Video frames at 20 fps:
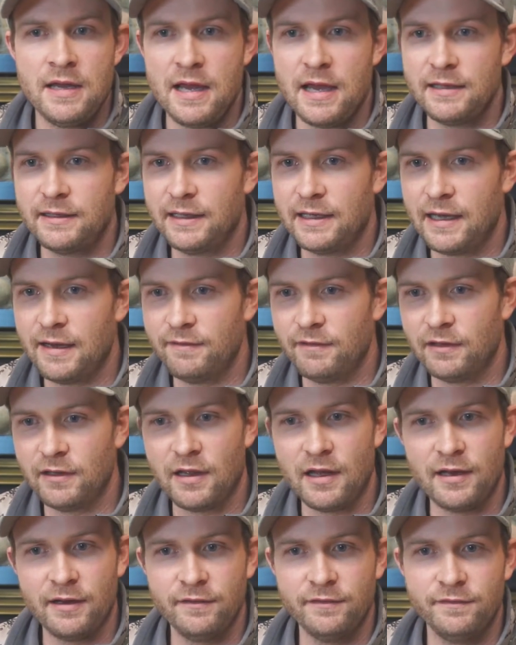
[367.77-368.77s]
they have a
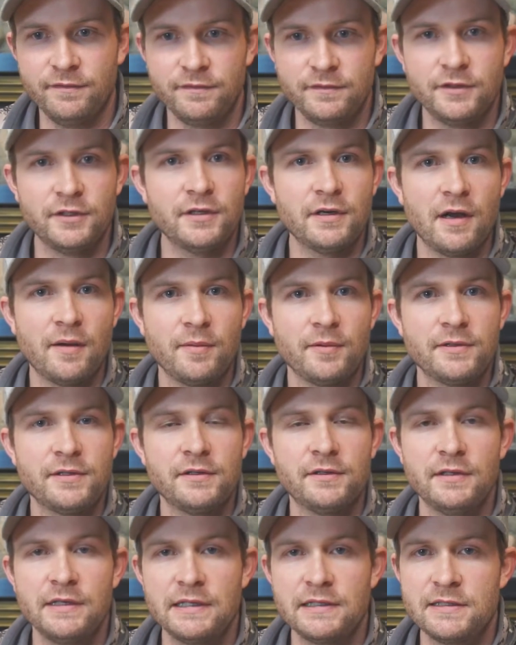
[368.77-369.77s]
lot of good
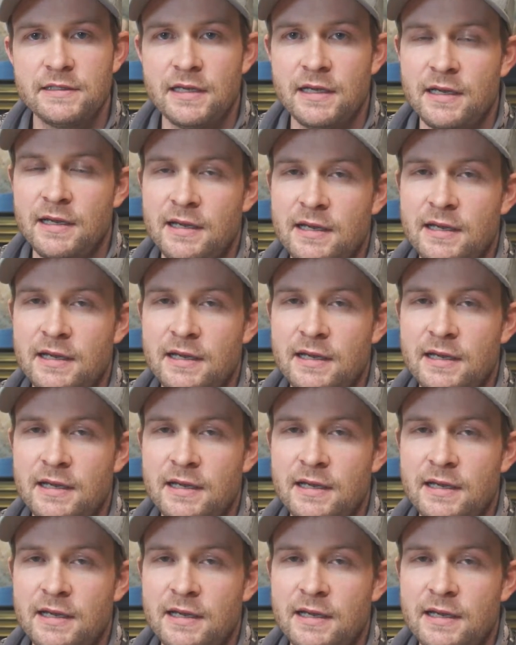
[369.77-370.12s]
opportunities.